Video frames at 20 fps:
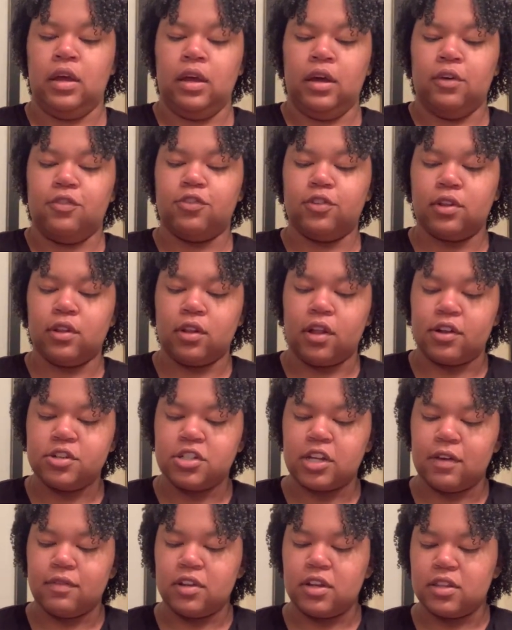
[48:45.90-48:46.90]
for the
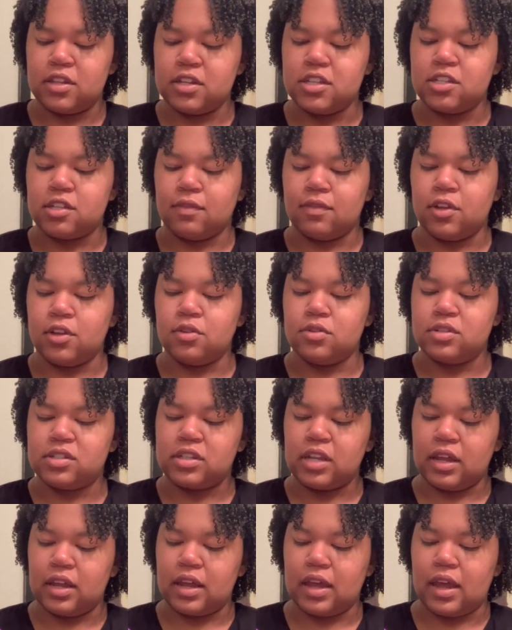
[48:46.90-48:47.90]
longevity, the ease of use,
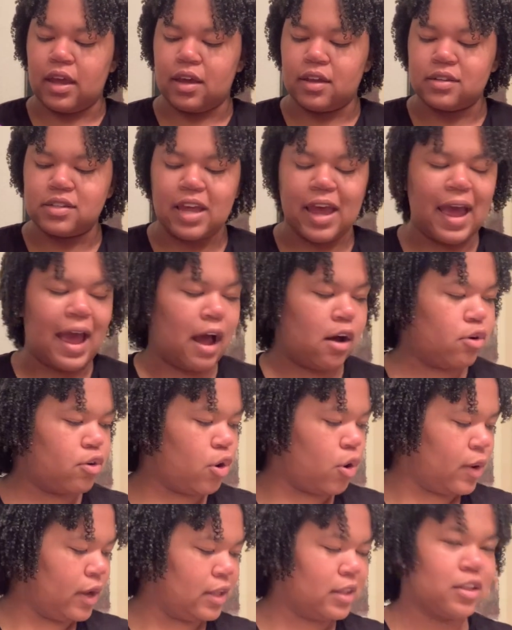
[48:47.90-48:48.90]
and how
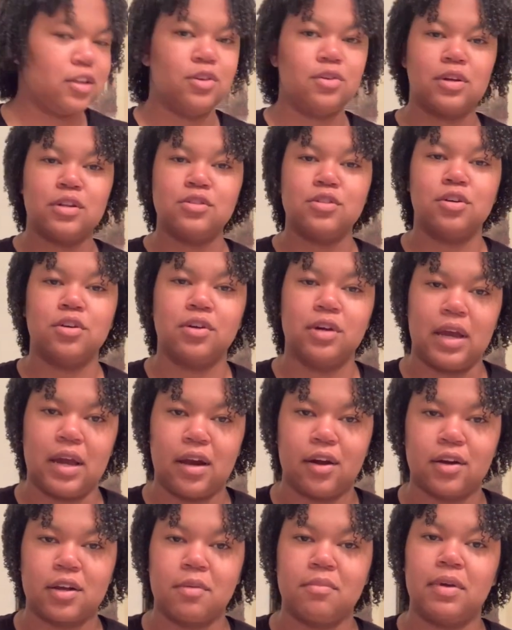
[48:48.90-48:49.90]
quickly you can do your hair
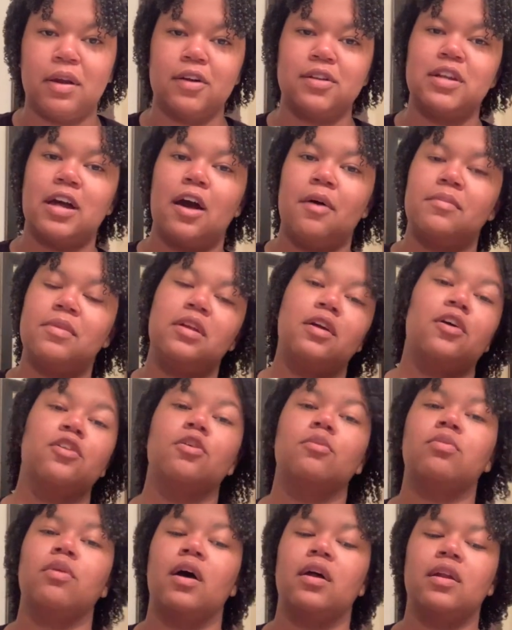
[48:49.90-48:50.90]
compared to how many other
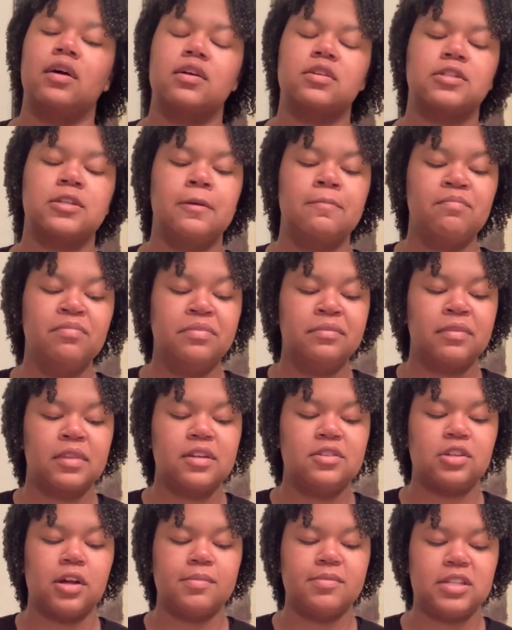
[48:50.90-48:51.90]
products.
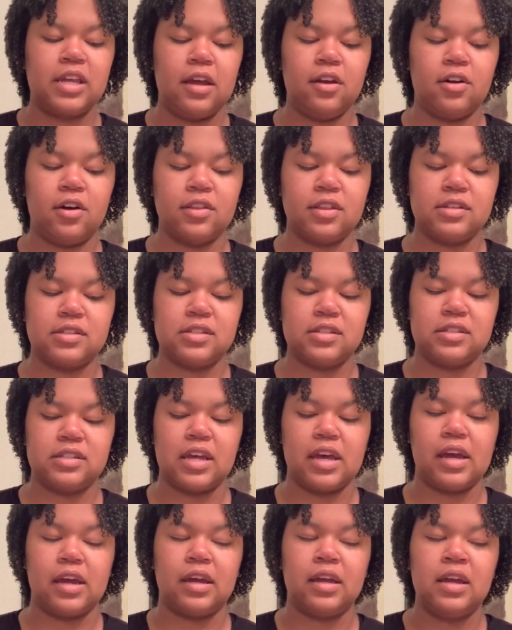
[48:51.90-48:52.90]
So I'm saying all this to
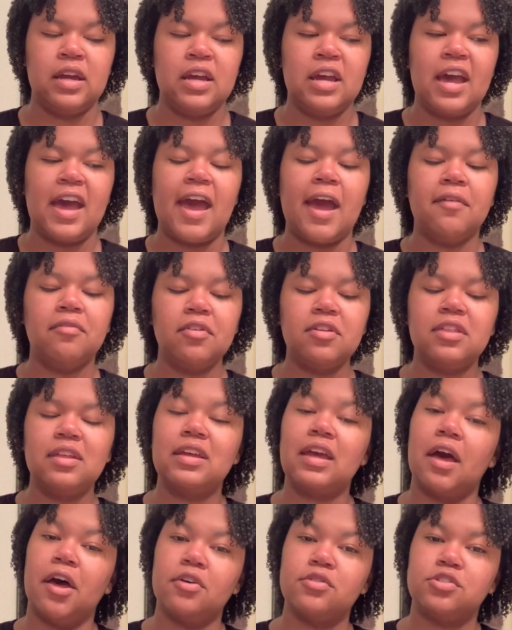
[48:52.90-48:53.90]
say, everything
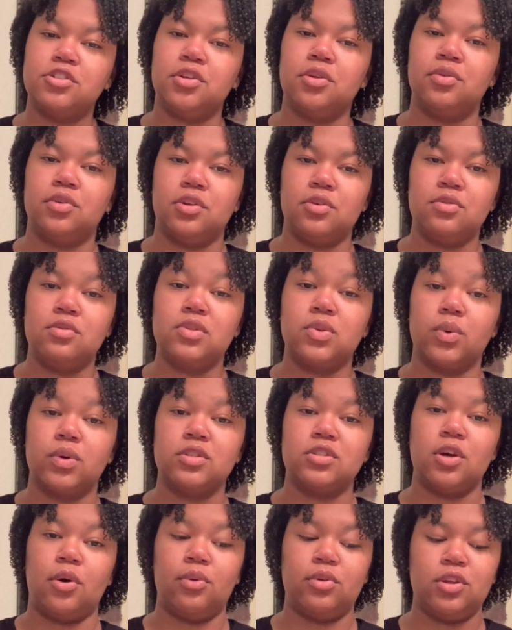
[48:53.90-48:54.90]
else you use or
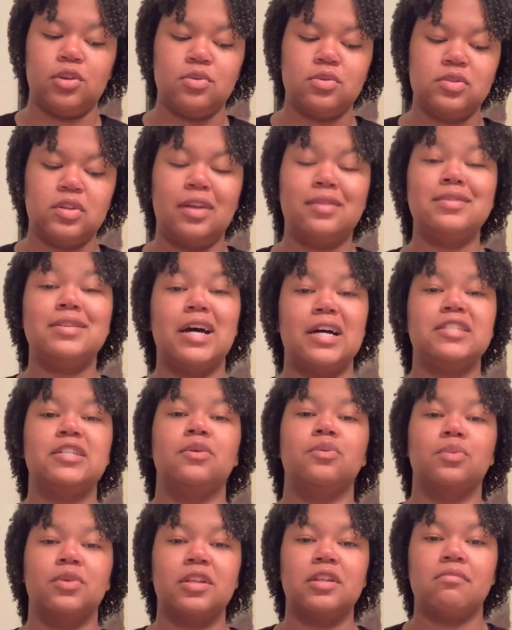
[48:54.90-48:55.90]
don't use doesn't
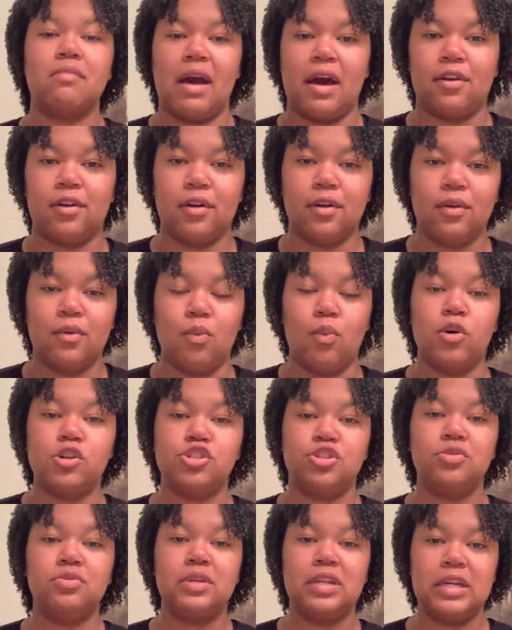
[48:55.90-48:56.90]
really matter. What
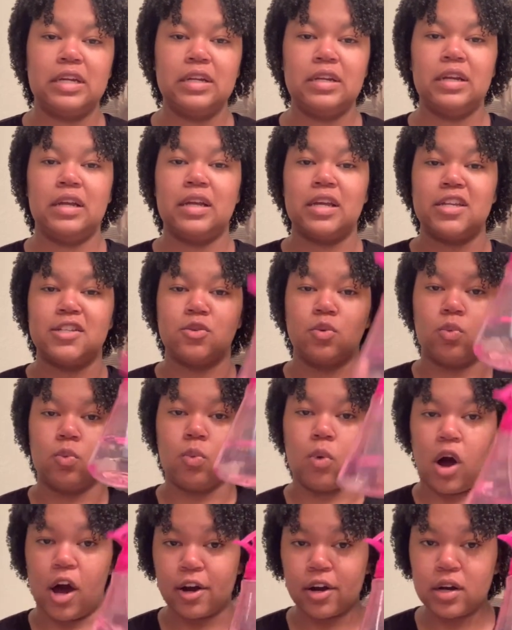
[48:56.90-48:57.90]
you need is
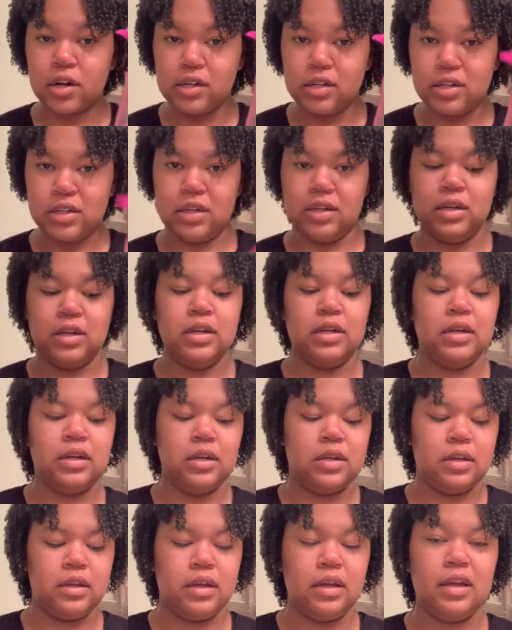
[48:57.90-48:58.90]
water
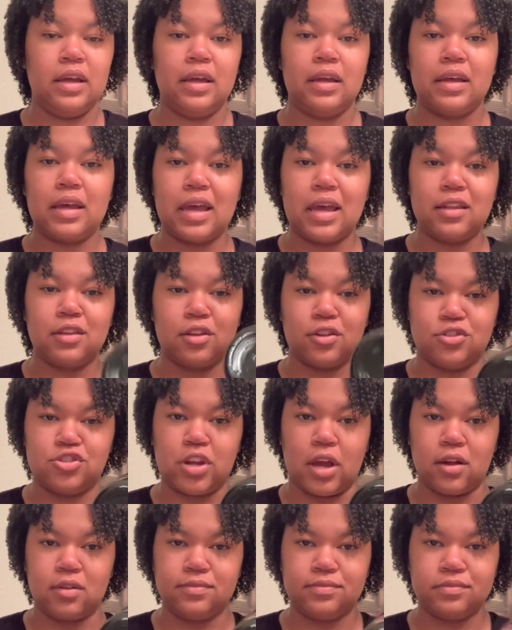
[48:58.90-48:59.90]
and the gel.